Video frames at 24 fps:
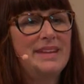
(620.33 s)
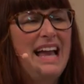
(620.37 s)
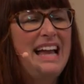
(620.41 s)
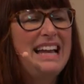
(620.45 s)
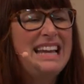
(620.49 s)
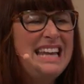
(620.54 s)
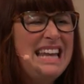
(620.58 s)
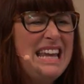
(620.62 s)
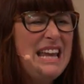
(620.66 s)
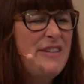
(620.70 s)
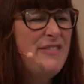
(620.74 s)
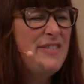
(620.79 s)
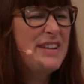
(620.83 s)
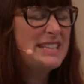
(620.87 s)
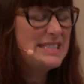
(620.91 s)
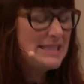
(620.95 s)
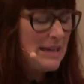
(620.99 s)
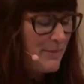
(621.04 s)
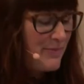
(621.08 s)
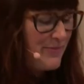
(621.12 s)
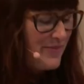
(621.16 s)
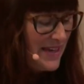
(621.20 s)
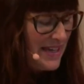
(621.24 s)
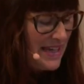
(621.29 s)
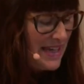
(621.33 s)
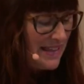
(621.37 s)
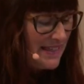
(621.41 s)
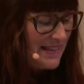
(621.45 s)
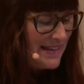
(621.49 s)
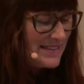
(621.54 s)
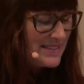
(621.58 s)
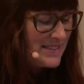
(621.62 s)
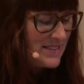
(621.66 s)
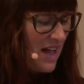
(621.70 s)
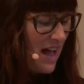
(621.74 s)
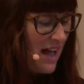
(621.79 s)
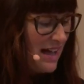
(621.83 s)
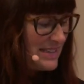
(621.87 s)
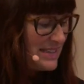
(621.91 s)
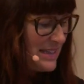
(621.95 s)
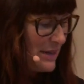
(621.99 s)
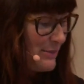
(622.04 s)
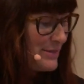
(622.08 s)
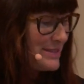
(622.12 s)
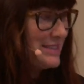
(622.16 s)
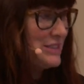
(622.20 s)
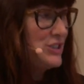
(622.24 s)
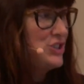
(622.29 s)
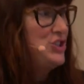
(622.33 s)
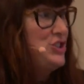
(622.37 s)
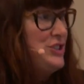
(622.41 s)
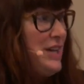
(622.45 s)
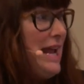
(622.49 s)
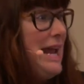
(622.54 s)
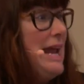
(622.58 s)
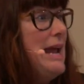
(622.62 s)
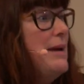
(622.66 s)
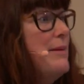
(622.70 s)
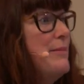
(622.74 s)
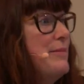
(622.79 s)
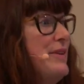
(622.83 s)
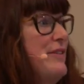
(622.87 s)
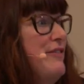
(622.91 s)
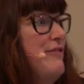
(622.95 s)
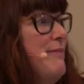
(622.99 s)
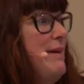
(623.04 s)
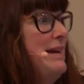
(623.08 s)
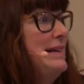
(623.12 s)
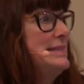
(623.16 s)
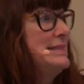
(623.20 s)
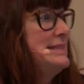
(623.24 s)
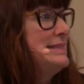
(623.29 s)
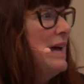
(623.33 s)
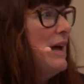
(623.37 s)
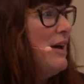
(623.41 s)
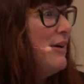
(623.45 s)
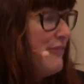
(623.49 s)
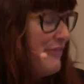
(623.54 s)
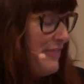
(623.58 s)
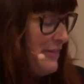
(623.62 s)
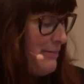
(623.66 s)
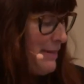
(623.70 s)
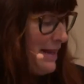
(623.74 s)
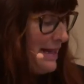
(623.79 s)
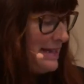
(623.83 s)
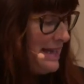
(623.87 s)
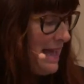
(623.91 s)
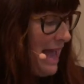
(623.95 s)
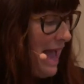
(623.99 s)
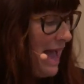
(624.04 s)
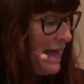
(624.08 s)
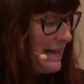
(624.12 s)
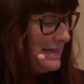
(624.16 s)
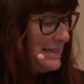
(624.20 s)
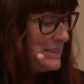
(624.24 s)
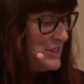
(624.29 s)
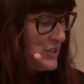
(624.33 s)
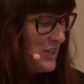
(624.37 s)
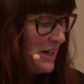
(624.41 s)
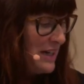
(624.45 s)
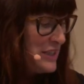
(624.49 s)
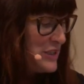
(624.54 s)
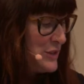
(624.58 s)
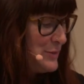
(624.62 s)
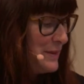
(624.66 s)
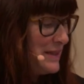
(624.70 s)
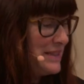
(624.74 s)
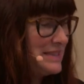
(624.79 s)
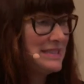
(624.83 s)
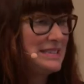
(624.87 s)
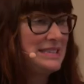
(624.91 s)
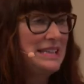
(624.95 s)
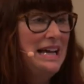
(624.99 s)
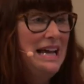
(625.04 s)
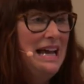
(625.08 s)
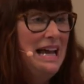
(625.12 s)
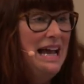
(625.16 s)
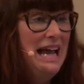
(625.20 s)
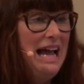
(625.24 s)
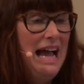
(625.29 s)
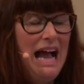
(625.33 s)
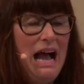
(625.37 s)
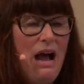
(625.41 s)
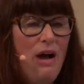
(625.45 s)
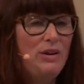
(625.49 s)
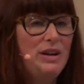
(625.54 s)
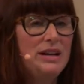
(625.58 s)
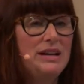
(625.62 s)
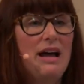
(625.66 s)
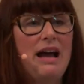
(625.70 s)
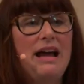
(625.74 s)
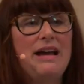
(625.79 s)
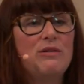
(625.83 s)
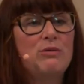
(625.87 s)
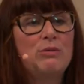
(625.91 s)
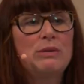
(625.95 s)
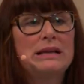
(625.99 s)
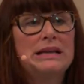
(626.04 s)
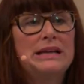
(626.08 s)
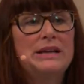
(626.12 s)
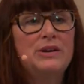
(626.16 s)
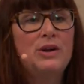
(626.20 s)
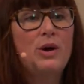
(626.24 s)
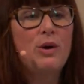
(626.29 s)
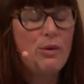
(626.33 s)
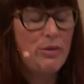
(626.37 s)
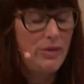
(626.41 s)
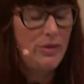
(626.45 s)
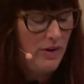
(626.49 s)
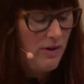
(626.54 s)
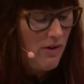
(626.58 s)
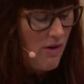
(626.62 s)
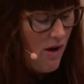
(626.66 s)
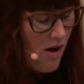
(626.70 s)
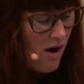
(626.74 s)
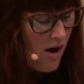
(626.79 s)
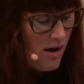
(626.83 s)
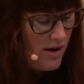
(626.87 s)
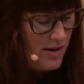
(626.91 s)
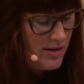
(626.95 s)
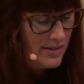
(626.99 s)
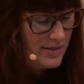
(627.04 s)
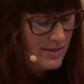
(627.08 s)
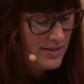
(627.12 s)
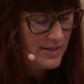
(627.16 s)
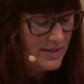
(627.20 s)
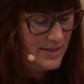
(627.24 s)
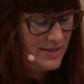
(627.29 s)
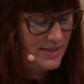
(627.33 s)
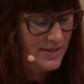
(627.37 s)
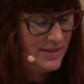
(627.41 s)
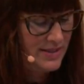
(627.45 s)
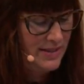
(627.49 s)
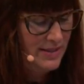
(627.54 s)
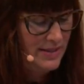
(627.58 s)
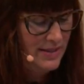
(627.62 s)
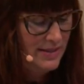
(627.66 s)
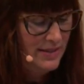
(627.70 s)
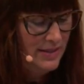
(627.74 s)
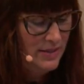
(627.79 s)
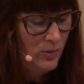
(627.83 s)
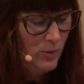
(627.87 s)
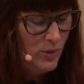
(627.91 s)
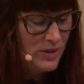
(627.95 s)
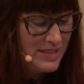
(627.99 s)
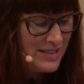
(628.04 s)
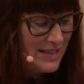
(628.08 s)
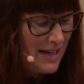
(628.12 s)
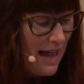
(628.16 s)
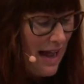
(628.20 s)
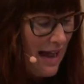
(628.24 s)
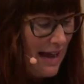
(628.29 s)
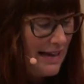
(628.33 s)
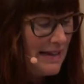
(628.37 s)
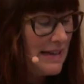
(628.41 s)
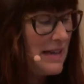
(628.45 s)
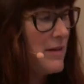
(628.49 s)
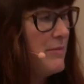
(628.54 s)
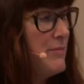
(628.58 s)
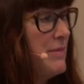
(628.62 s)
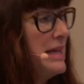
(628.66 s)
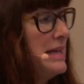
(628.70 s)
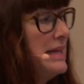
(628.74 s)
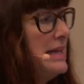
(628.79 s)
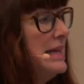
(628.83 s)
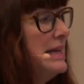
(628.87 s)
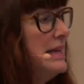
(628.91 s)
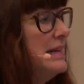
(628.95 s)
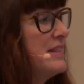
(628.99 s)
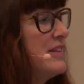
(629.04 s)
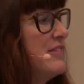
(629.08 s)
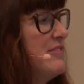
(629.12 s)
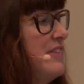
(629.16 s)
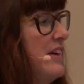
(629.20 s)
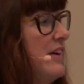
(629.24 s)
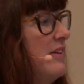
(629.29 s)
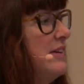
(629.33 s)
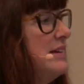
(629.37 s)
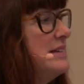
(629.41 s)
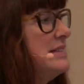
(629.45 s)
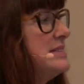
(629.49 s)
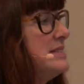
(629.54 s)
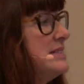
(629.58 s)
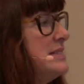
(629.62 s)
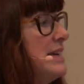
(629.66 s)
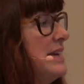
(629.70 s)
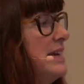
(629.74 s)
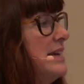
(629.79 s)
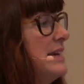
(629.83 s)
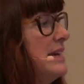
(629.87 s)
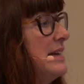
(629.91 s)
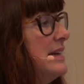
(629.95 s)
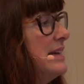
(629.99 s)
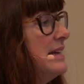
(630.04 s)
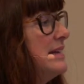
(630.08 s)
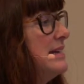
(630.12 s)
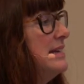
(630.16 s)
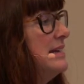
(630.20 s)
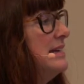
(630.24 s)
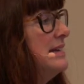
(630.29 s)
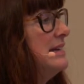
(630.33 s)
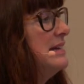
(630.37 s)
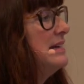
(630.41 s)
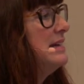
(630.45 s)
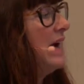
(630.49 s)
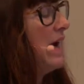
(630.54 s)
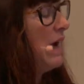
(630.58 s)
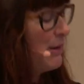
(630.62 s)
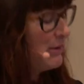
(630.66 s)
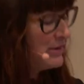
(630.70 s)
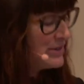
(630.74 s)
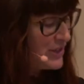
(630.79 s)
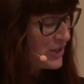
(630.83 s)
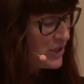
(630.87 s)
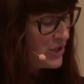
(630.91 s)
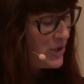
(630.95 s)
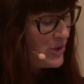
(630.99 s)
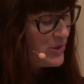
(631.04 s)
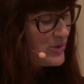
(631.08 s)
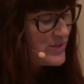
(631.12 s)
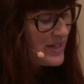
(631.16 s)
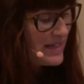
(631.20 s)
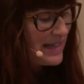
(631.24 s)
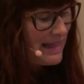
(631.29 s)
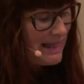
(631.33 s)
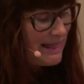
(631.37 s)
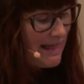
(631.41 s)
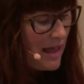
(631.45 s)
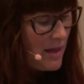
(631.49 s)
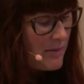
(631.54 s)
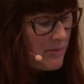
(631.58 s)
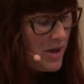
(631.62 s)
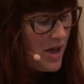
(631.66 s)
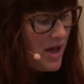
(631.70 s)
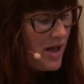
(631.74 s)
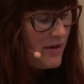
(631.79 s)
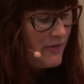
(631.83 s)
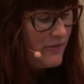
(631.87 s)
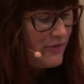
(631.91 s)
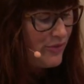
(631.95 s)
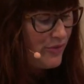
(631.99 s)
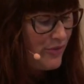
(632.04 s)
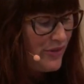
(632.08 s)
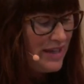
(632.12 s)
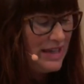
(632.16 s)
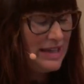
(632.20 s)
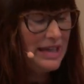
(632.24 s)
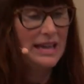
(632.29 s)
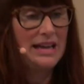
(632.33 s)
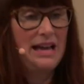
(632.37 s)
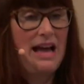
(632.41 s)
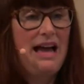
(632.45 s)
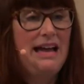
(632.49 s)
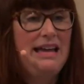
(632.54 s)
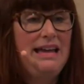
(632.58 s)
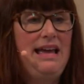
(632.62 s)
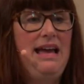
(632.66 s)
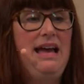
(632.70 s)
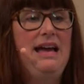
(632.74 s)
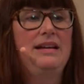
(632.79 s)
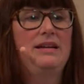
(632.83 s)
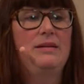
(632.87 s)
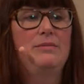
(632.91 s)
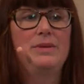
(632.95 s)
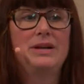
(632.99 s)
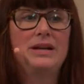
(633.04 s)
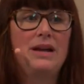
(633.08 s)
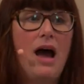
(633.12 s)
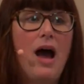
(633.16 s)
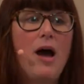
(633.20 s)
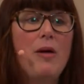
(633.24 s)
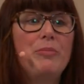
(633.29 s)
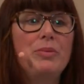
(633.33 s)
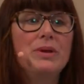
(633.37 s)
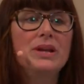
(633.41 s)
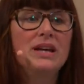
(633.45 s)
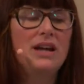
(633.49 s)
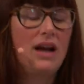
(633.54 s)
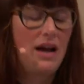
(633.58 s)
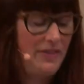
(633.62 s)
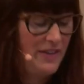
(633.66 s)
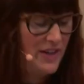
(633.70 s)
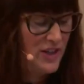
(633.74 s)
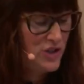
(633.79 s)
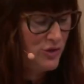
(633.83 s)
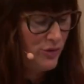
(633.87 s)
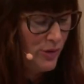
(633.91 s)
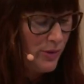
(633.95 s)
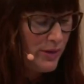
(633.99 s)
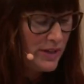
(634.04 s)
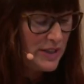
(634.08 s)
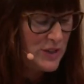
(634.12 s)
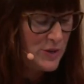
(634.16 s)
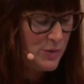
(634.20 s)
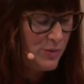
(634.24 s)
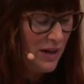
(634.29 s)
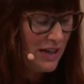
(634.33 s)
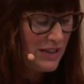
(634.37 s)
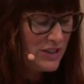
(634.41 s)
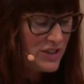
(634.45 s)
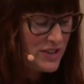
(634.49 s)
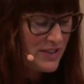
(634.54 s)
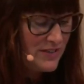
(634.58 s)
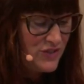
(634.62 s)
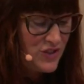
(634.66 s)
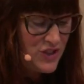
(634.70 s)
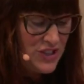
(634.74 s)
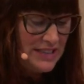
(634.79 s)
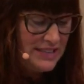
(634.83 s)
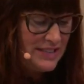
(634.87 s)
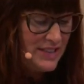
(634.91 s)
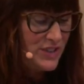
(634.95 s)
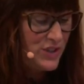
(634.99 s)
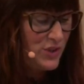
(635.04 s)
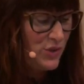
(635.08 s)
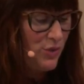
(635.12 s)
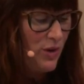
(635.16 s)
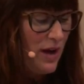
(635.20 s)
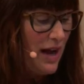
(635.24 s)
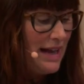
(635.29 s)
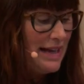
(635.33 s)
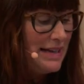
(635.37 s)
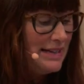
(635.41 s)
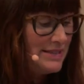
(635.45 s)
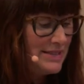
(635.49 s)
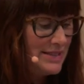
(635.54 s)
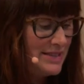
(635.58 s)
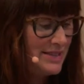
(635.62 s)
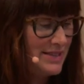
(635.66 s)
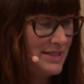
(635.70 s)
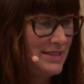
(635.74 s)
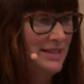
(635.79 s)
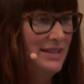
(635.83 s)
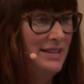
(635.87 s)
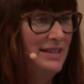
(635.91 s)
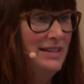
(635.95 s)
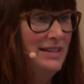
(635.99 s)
And even as I'm thinking these thoughts, I was ashamed of myself and my catty judgments. How did I really know their hearts? Wasn't I committing the very sin I was accusing them of, thinking I had a monopoly on a true expression of Jesus Christ?